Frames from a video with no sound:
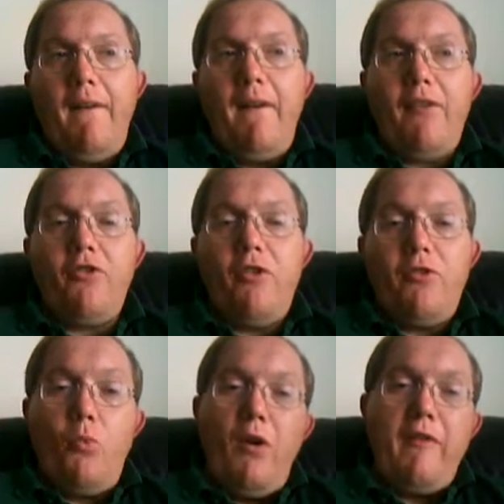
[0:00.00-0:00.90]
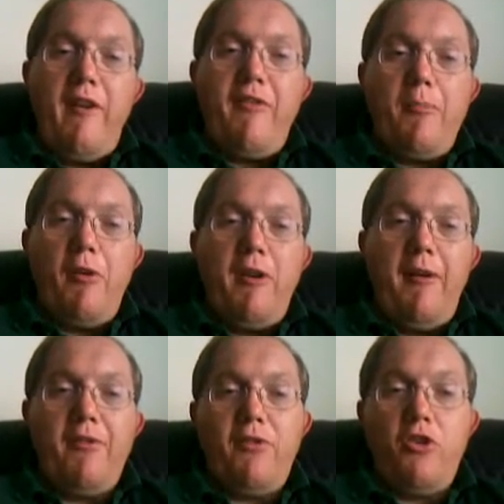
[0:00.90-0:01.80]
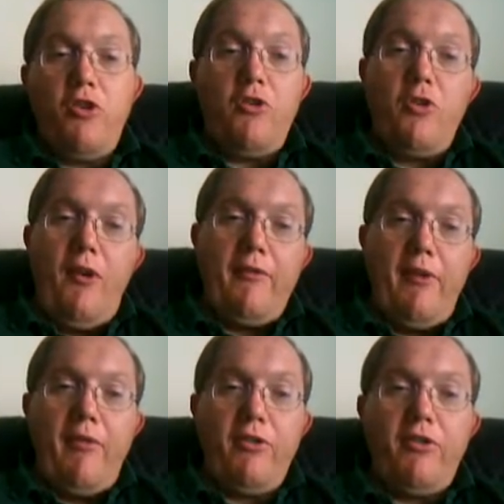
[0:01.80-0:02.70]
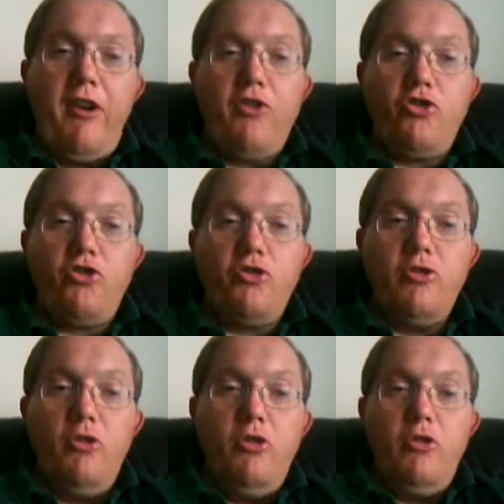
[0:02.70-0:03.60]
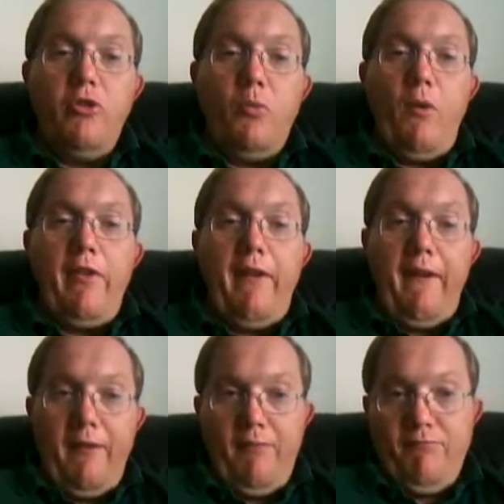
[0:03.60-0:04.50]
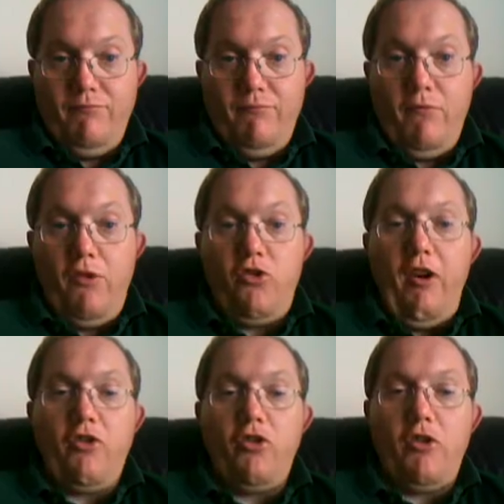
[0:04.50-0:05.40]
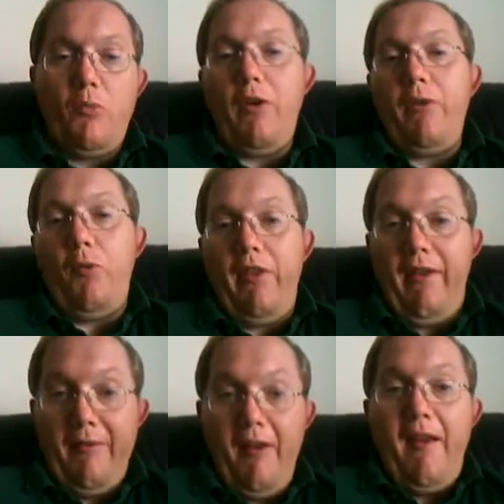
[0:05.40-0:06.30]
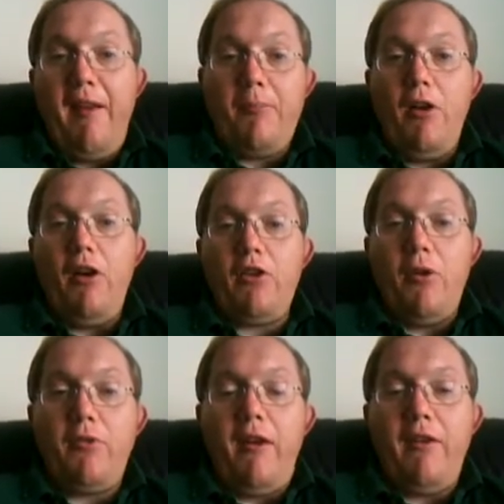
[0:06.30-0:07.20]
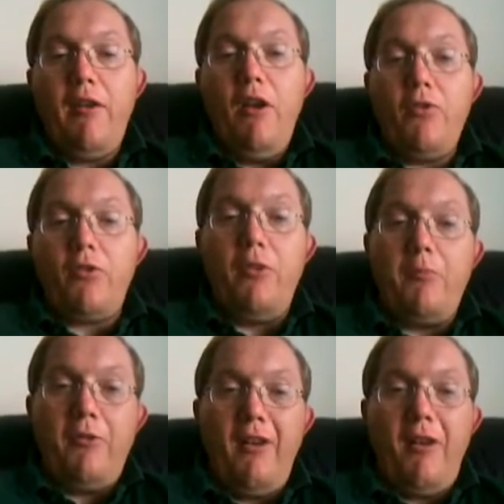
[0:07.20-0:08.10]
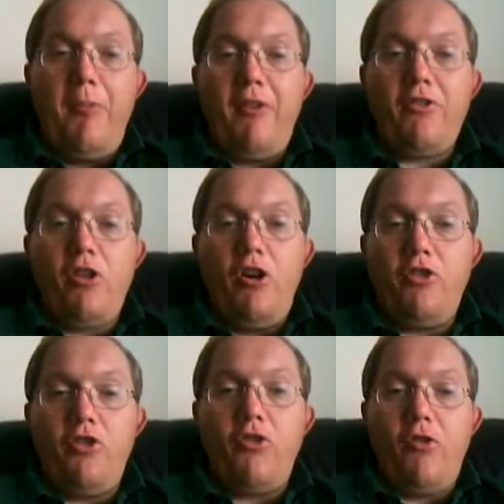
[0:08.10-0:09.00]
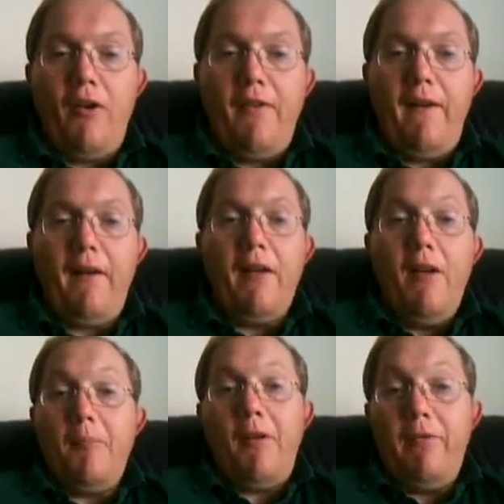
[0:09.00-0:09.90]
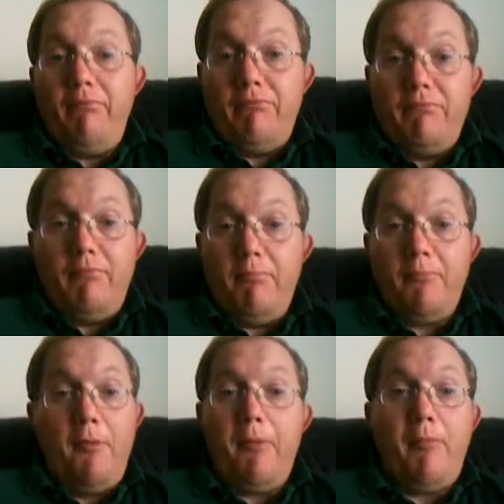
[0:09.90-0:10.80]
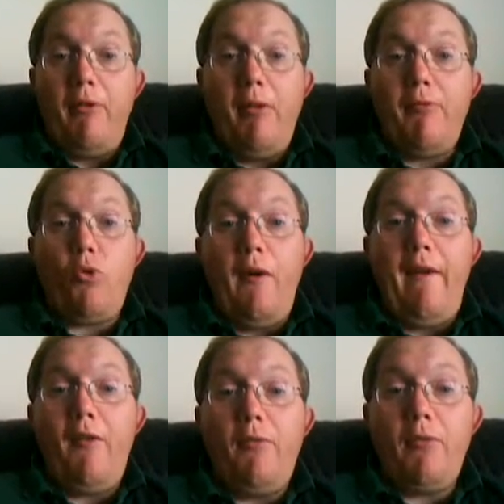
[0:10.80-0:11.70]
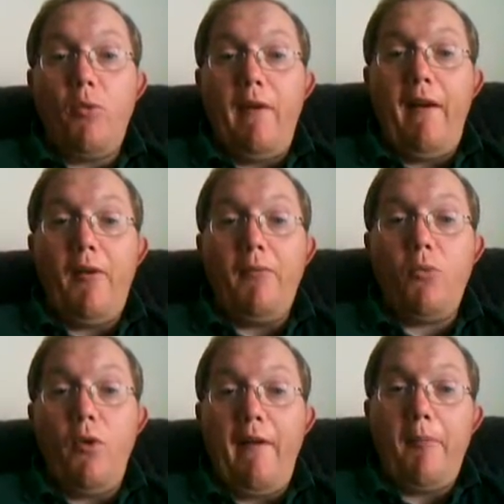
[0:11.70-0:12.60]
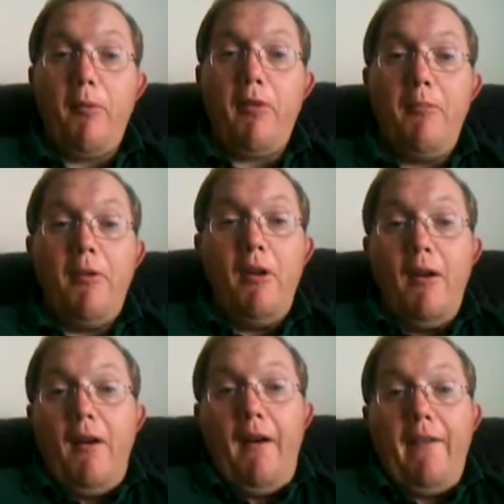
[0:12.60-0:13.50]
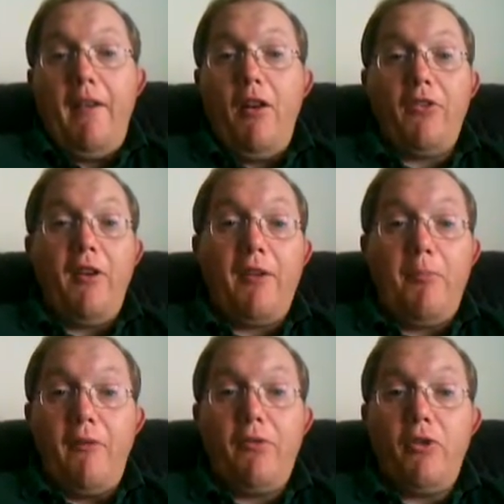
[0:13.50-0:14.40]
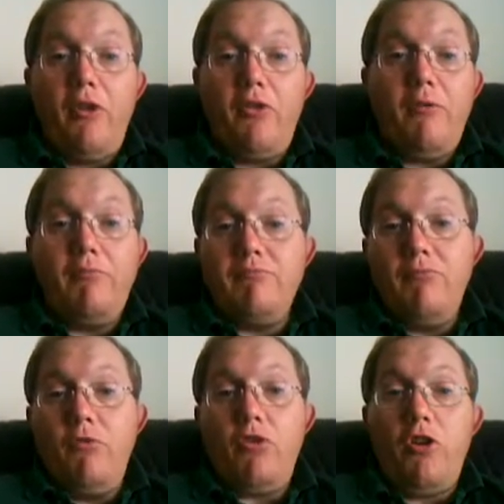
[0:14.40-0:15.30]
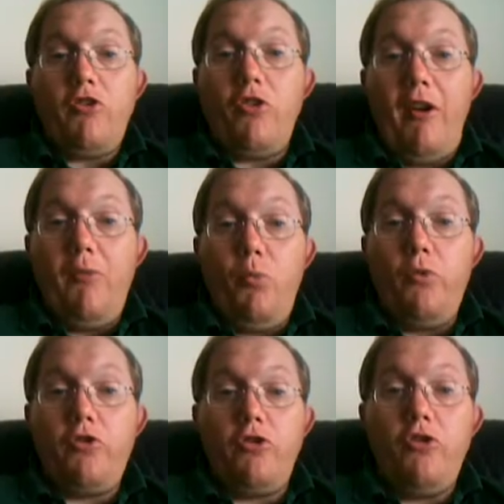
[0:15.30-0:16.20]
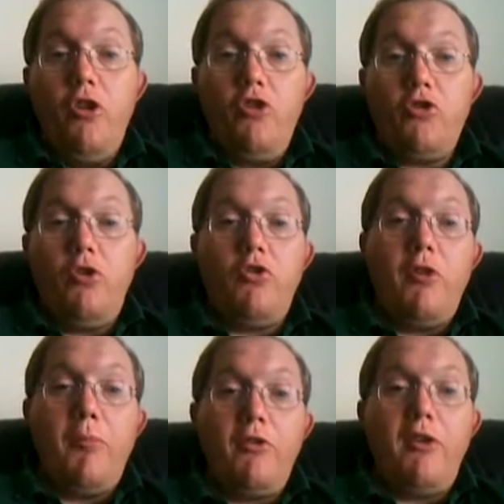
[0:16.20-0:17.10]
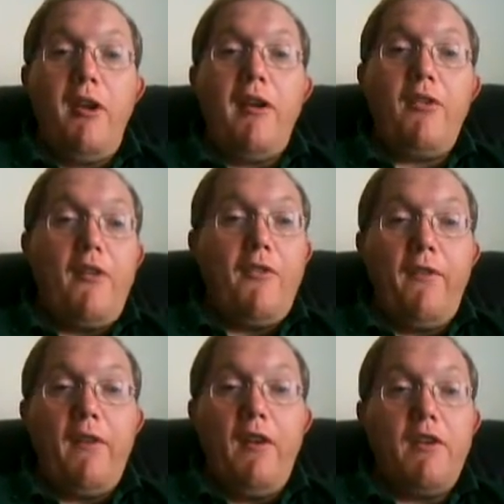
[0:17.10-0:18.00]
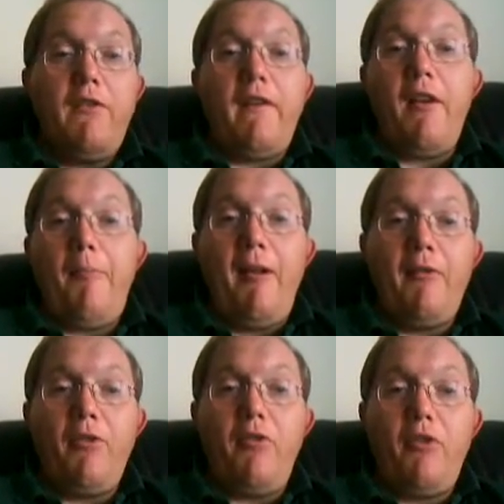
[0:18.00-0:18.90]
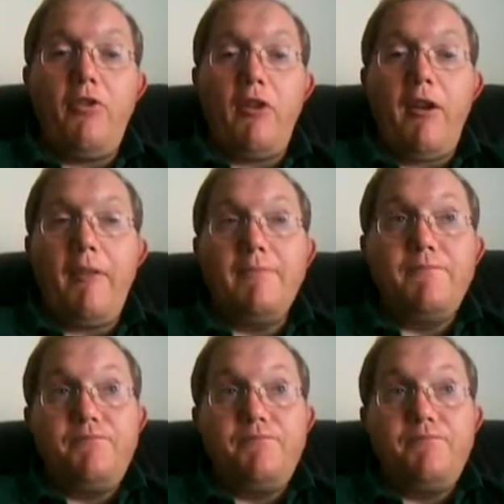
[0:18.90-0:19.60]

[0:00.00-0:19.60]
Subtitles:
It doesn't work for everybody, and so you do have to have a stitch where the injection, where the implant goes in, so sometimes you get a little bit of scar tissue around there. But some people find them quite happy with them, and they last 6 months, so then, so you can just have two treatments a year, and you have to you forget about it for the rest of the year.